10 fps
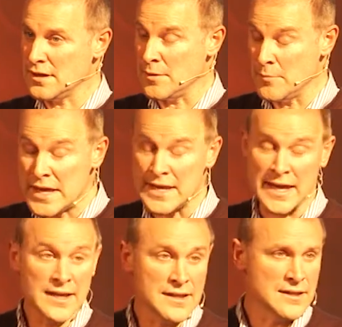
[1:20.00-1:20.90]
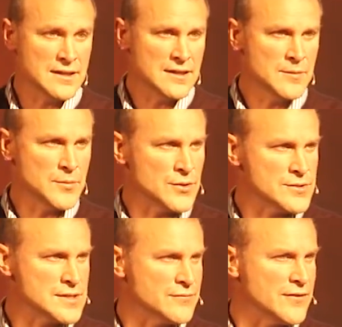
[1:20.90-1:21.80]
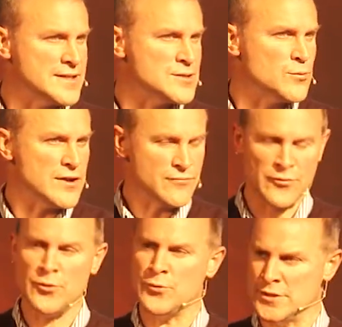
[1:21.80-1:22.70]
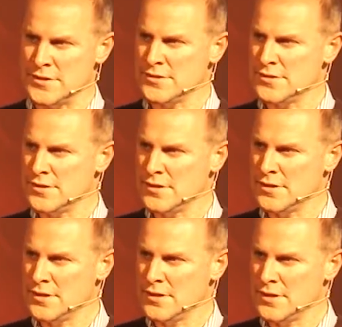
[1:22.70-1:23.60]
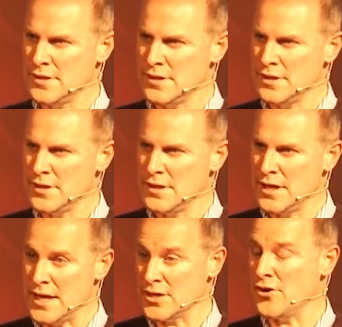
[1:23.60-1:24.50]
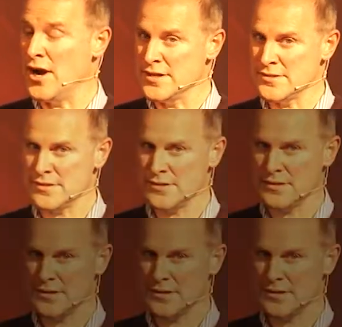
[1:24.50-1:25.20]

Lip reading: a meaning, but also find a way forwards in Christ.